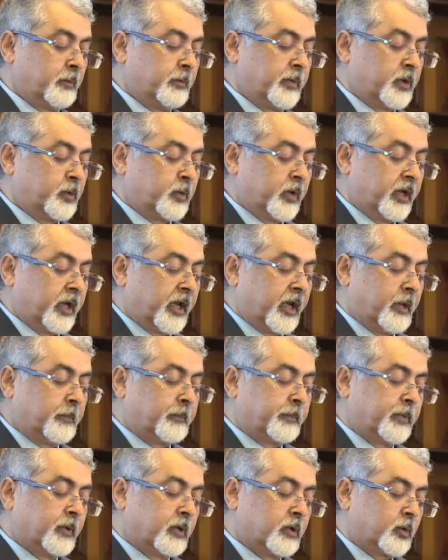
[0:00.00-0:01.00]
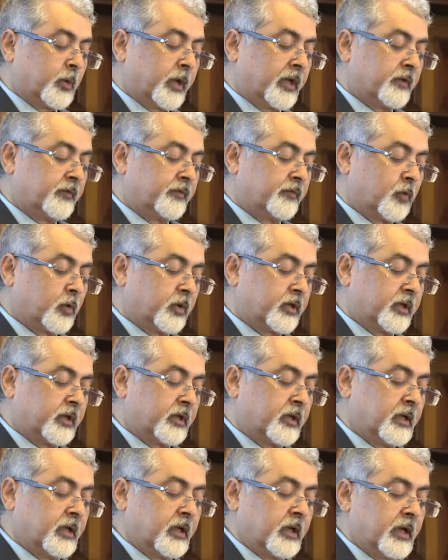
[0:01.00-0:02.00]
between April
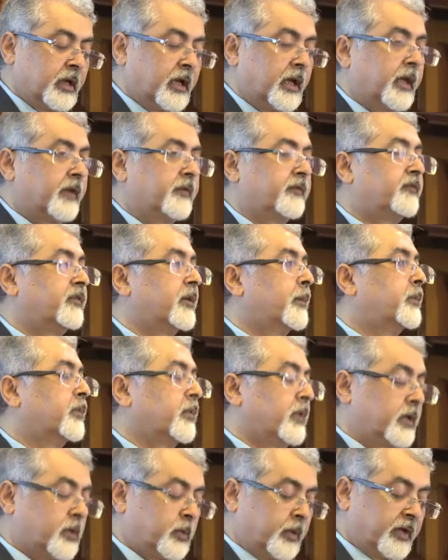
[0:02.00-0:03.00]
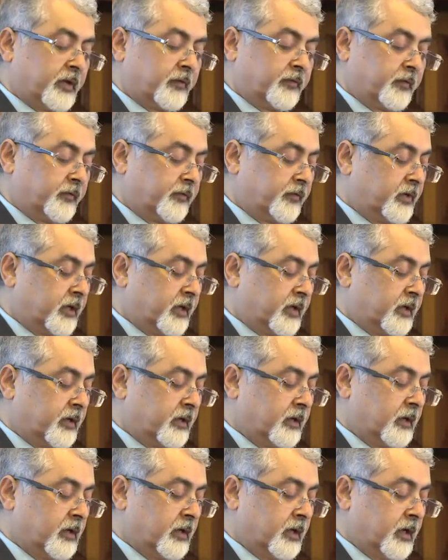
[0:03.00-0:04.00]
2014 and February
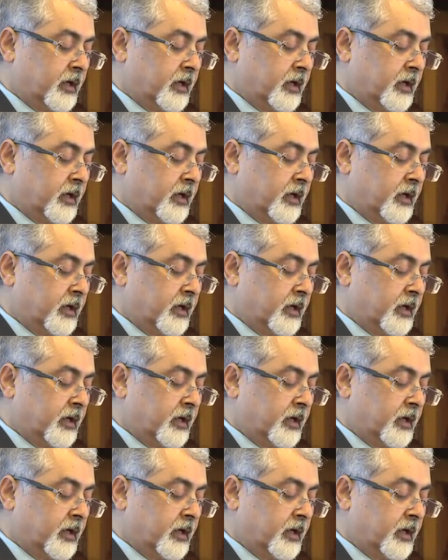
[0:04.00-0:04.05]
2015.